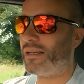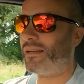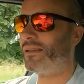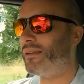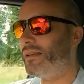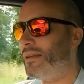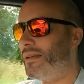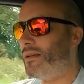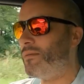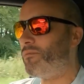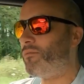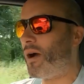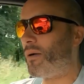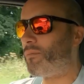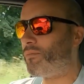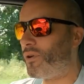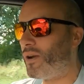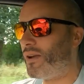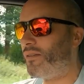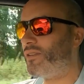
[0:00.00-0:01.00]
And my
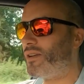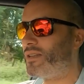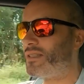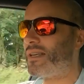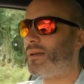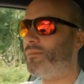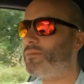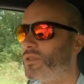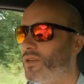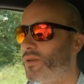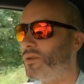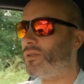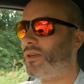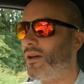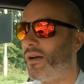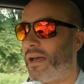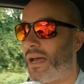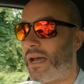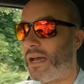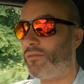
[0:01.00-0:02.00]
previous M2
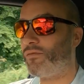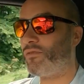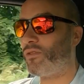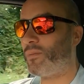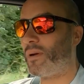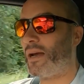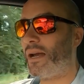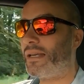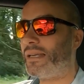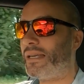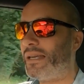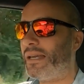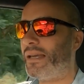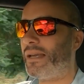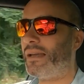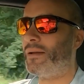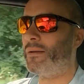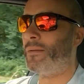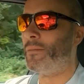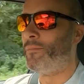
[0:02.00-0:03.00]
that I had for about a
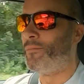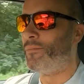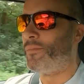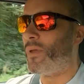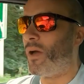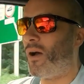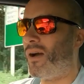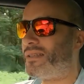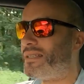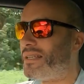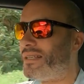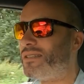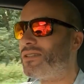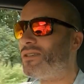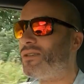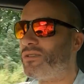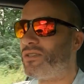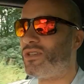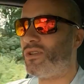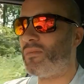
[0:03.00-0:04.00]
year, I didn't
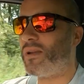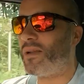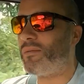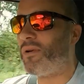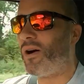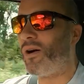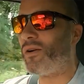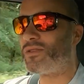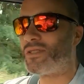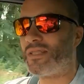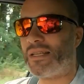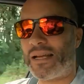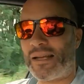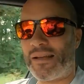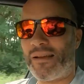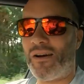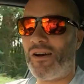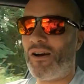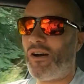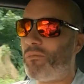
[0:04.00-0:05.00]
do too many miles in
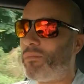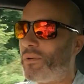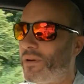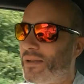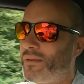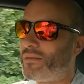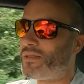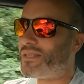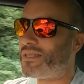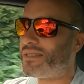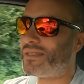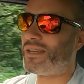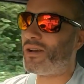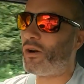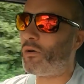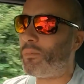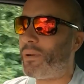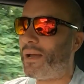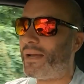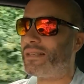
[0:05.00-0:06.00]
that car, but it
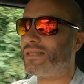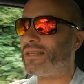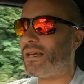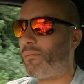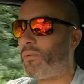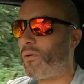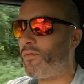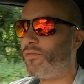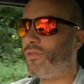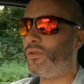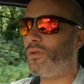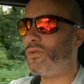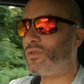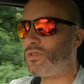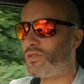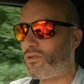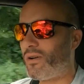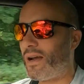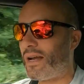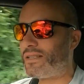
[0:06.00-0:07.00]
still picked up a few
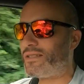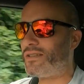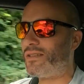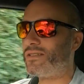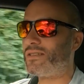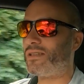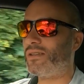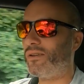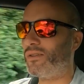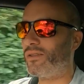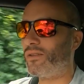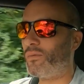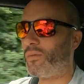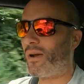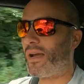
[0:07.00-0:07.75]
scratches along the